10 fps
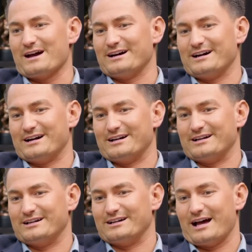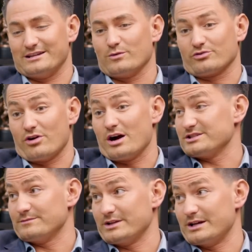I did wear Crocs
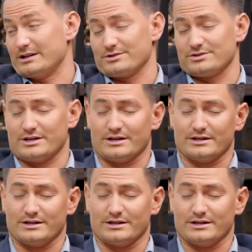on the plane yesterday.